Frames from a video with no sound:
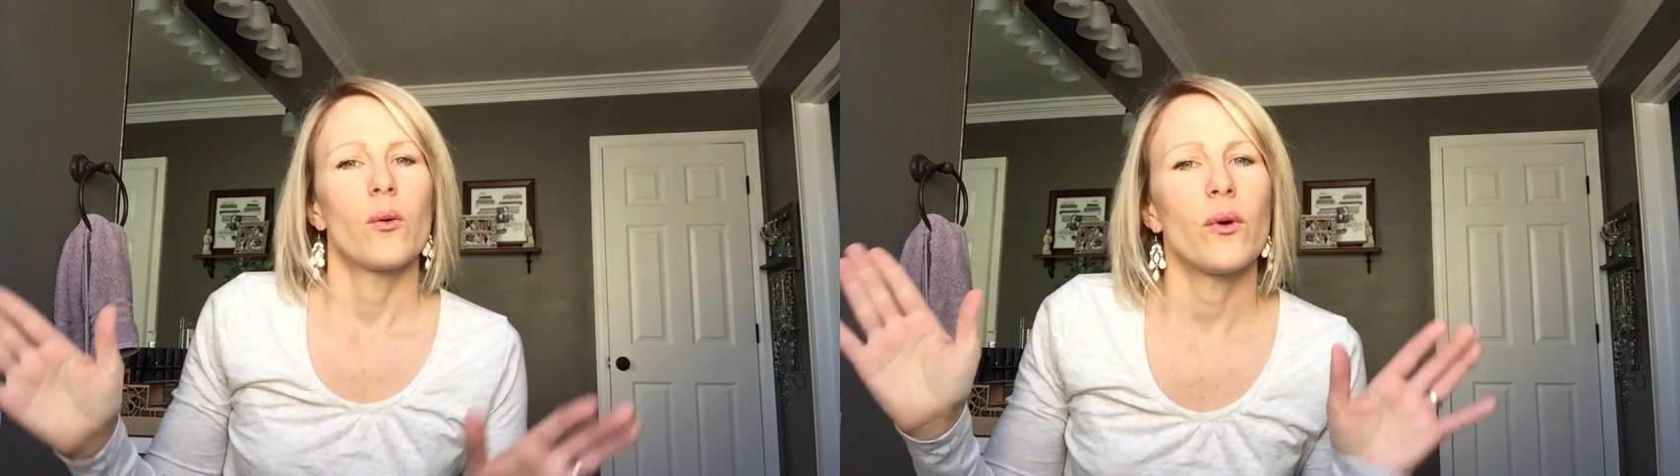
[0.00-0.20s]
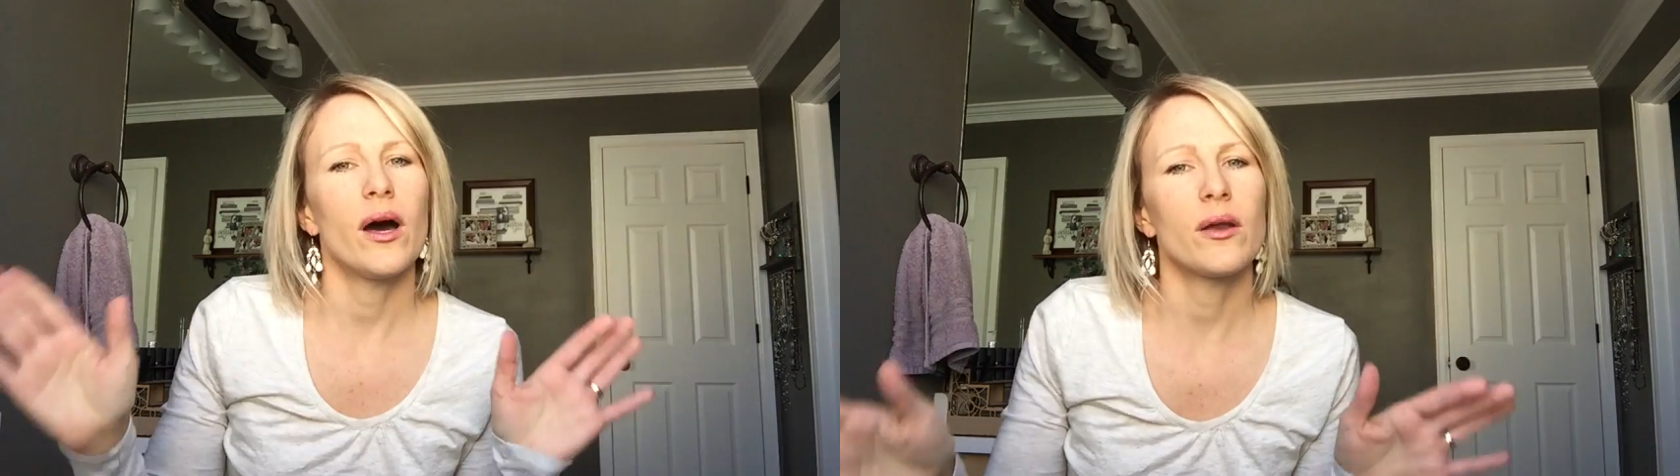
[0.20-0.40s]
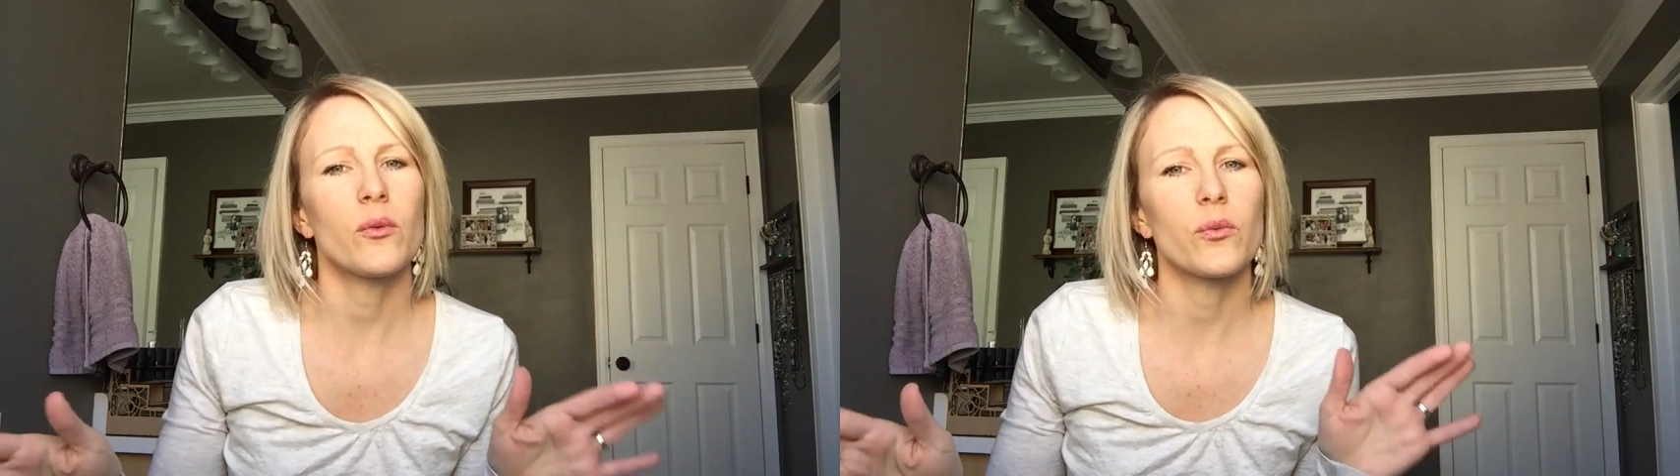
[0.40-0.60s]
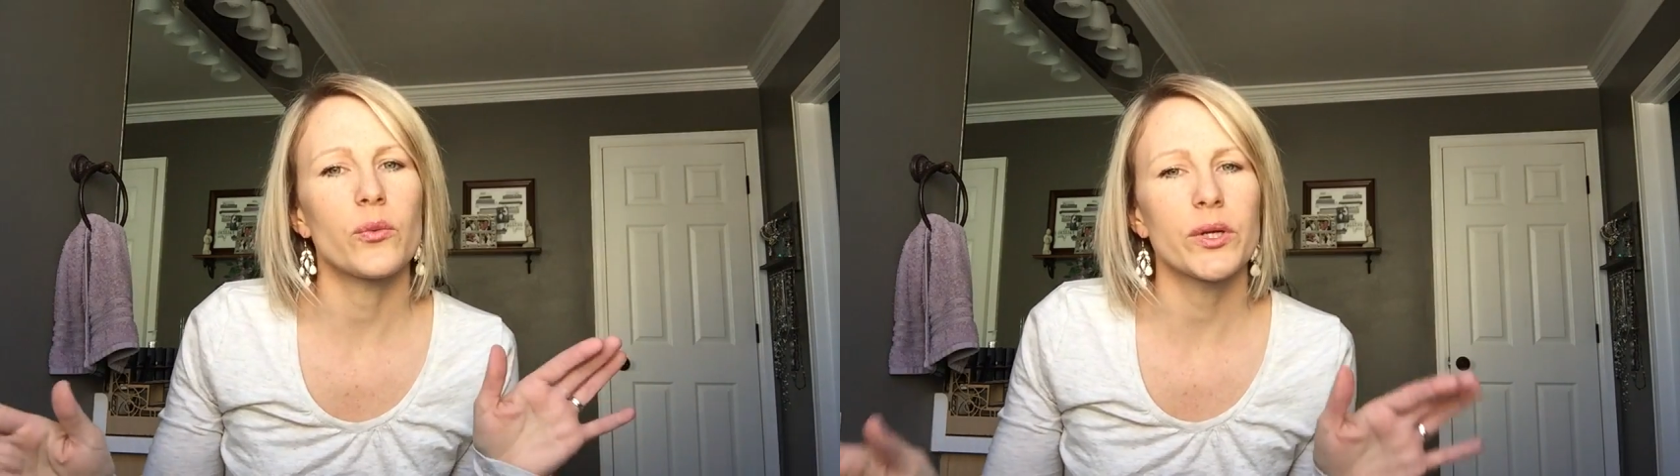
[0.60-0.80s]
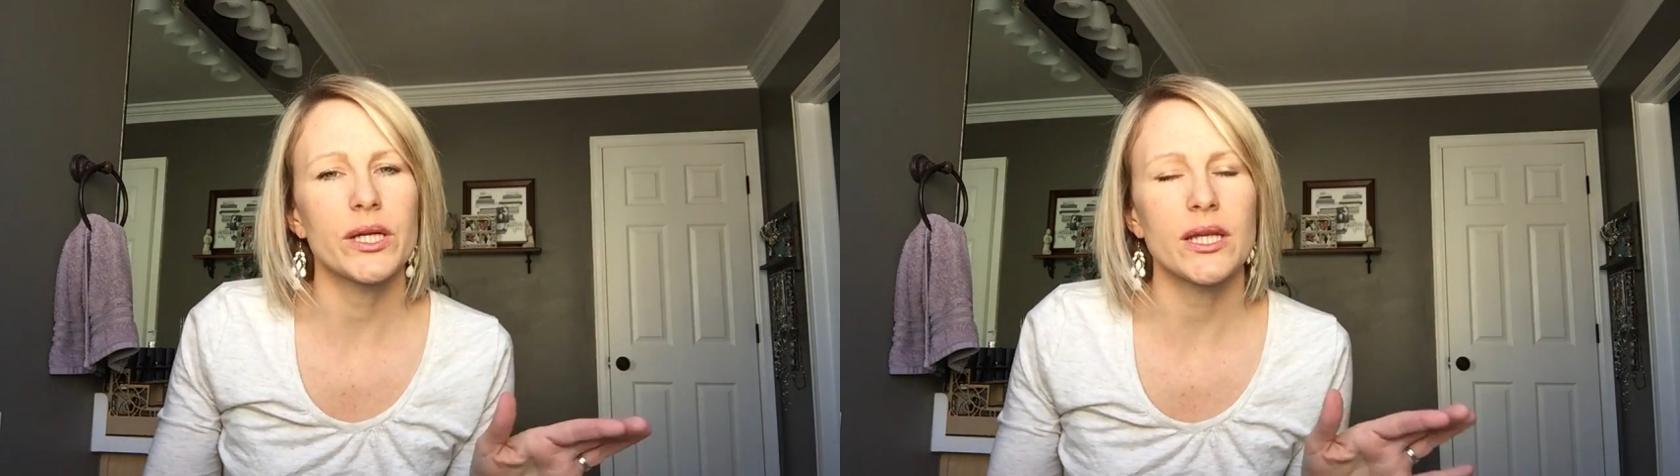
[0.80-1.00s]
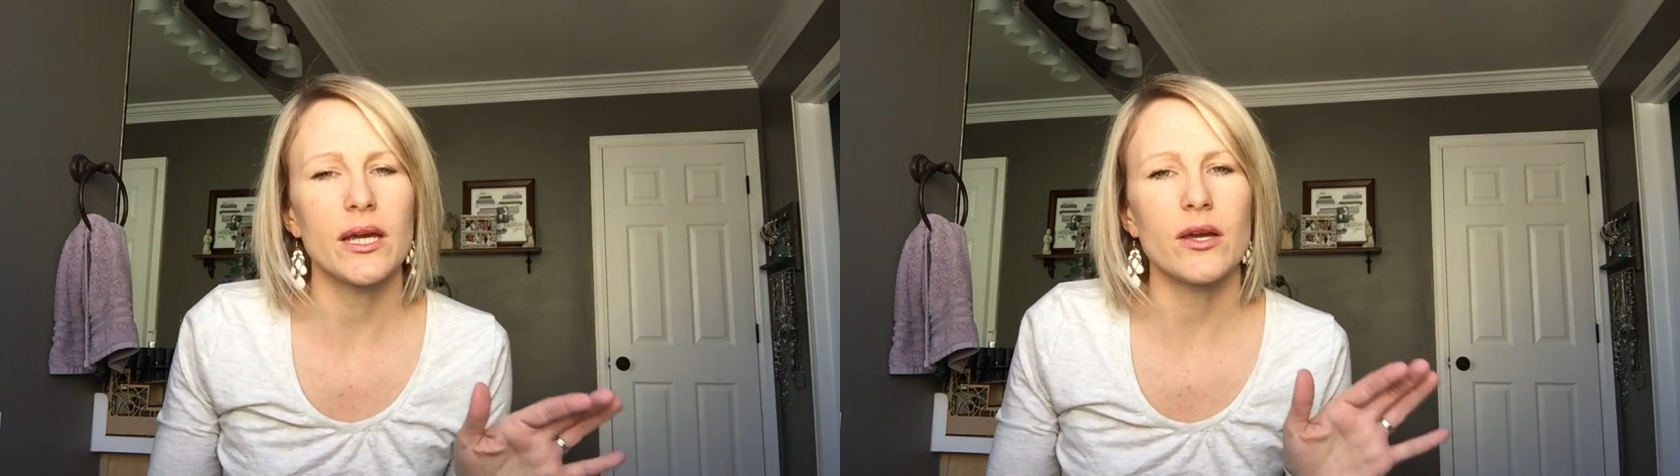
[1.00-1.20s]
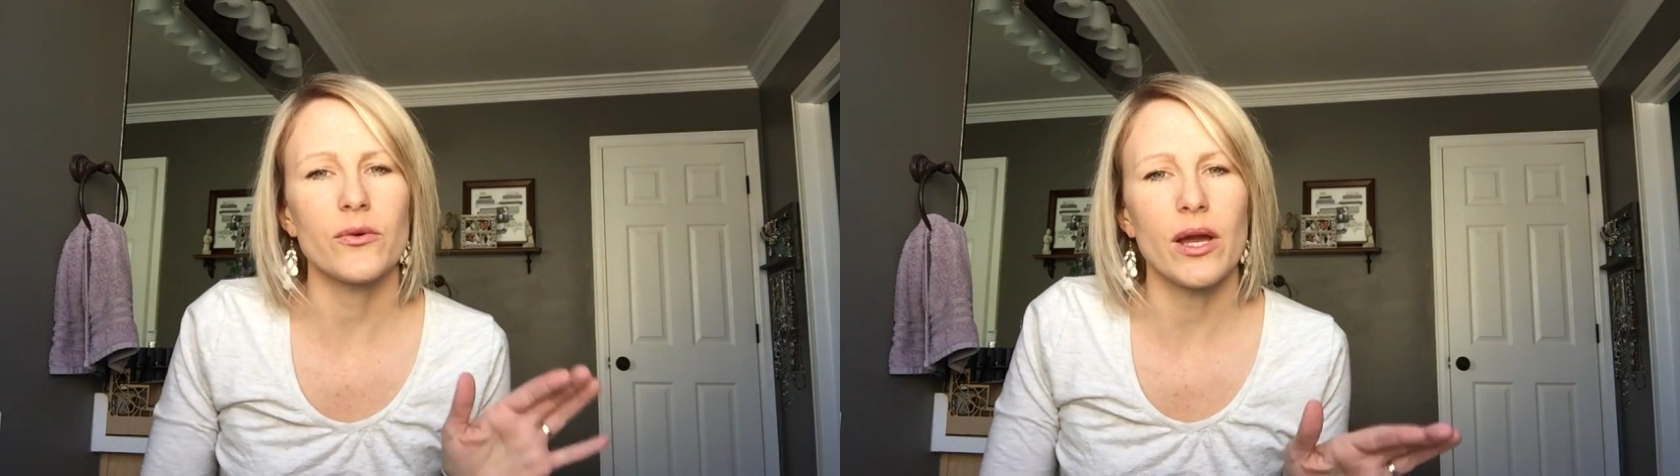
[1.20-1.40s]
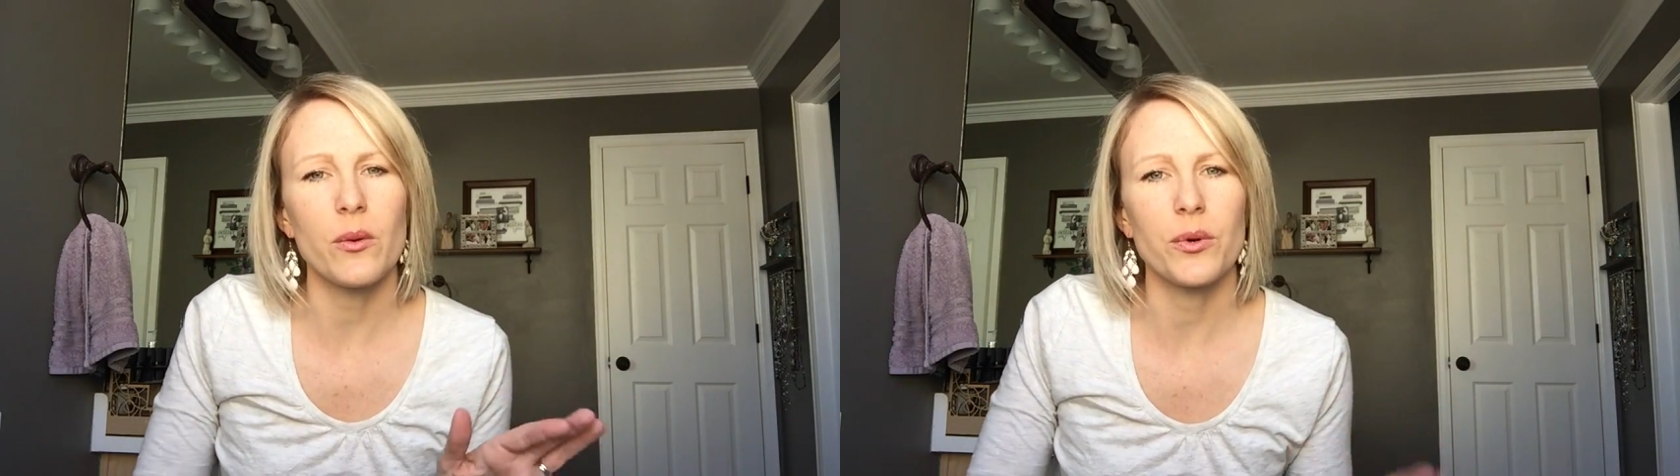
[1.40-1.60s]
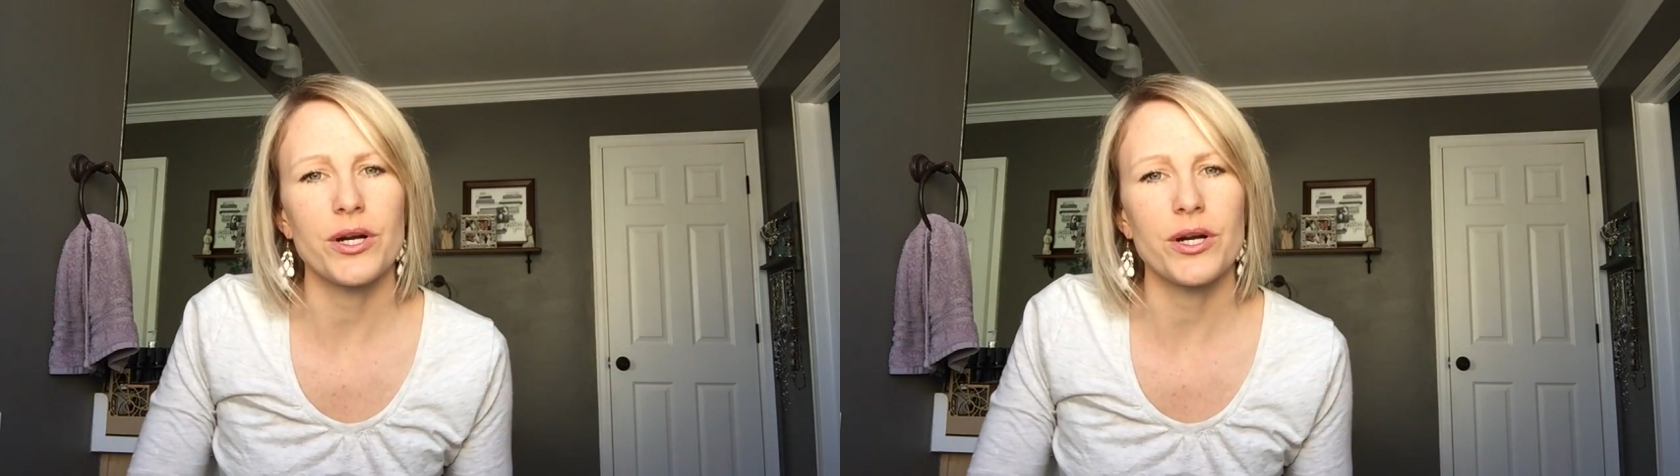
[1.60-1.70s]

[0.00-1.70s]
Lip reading: One really great